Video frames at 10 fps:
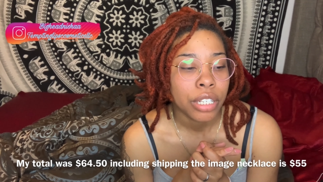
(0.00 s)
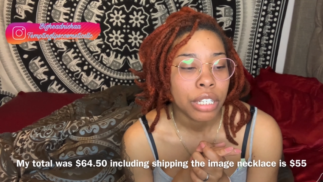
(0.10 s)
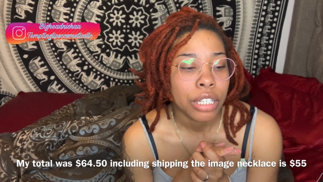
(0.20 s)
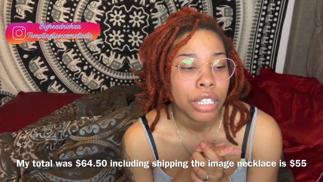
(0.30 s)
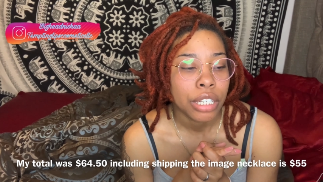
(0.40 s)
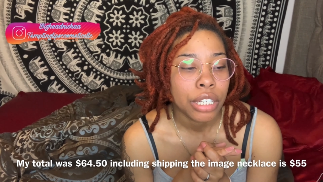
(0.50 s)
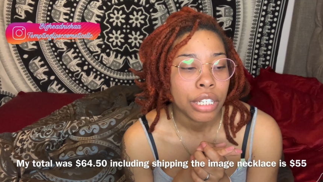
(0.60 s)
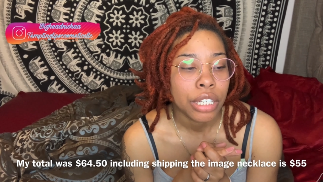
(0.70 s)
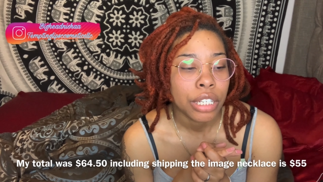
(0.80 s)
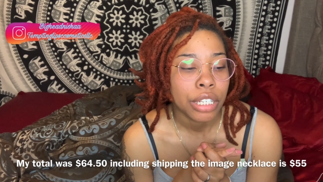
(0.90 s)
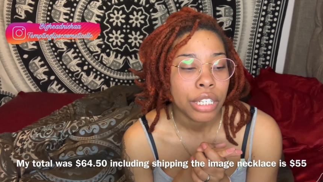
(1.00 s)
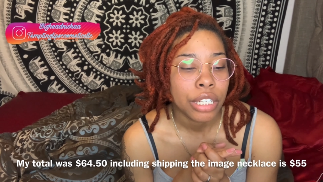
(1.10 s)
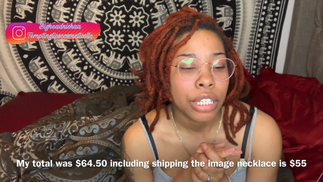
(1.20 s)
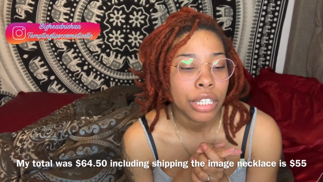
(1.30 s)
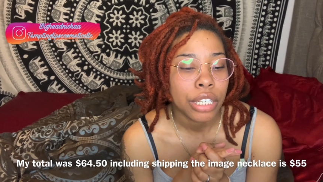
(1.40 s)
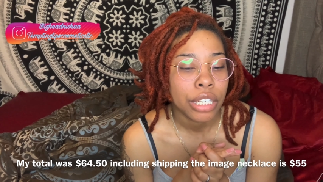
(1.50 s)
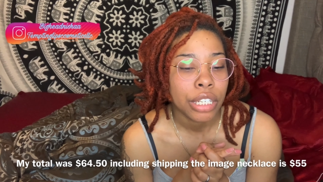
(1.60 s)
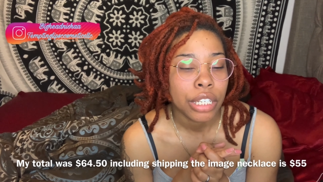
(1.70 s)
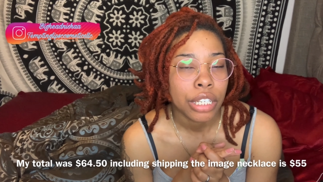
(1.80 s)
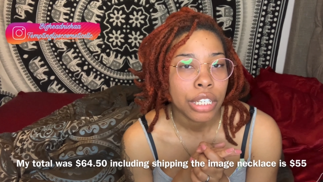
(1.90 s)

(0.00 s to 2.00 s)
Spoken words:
(silence)